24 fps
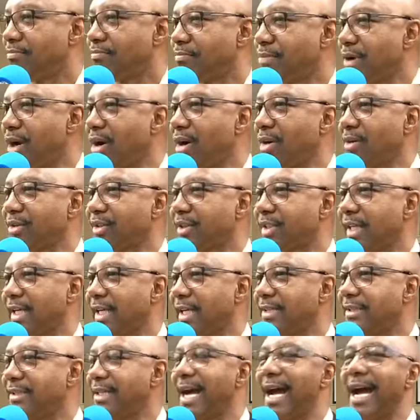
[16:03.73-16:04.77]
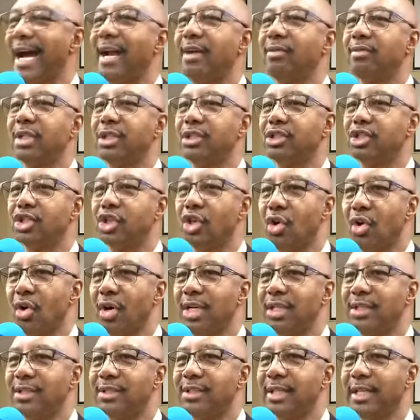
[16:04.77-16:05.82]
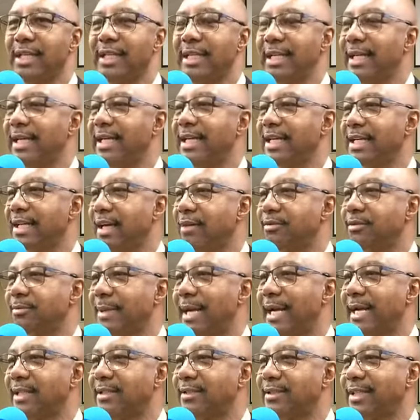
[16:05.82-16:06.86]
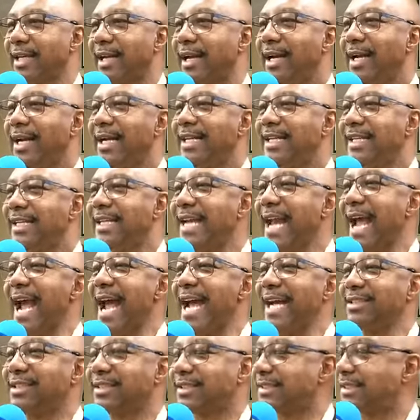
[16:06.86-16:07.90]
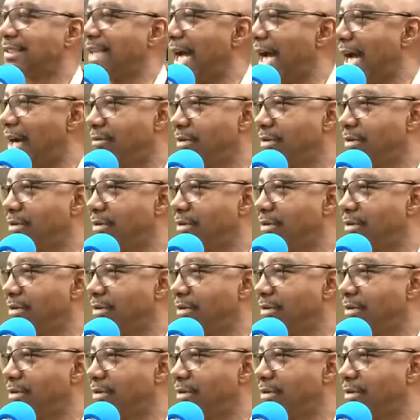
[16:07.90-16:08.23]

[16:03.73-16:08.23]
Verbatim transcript: Paul says, I rejoice, and then he comes back and says, Yes, I